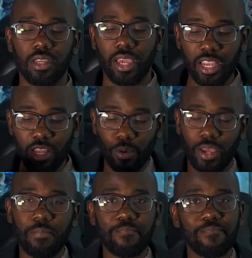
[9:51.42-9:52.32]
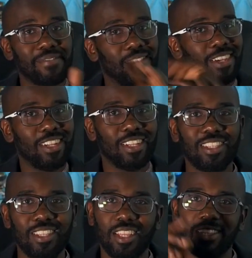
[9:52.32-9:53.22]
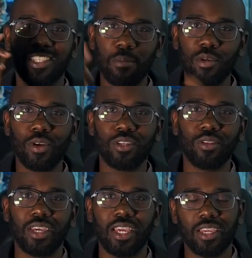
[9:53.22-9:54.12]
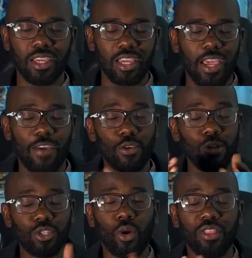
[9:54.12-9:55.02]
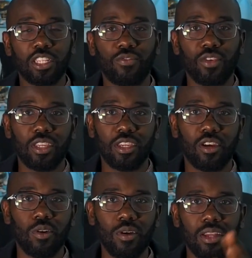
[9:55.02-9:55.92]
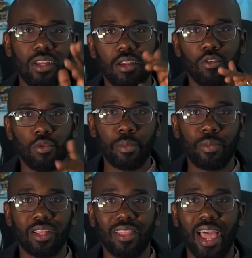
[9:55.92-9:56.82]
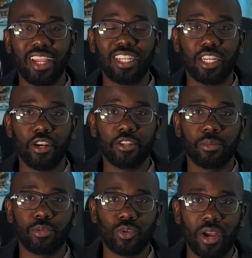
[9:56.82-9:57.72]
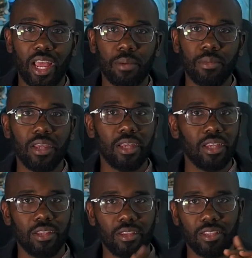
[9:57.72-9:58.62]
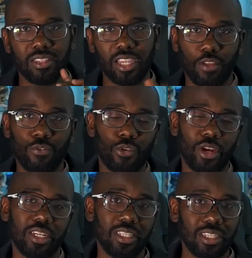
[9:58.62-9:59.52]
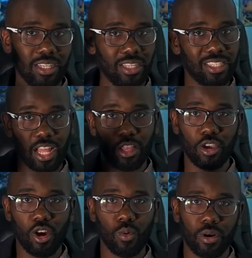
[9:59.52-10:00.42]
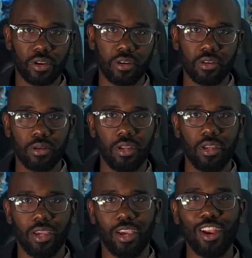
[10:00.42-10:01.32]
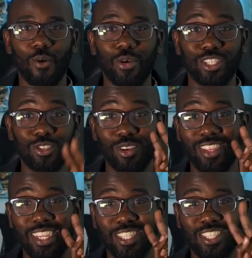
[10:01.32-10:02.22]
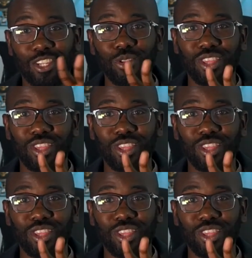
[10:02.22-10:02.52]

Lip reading: Anyway, tell me what you think. If you enjoyed this video, remember to like, share, and subscribe. Tell a friend, tell a coworker, and always do at least 2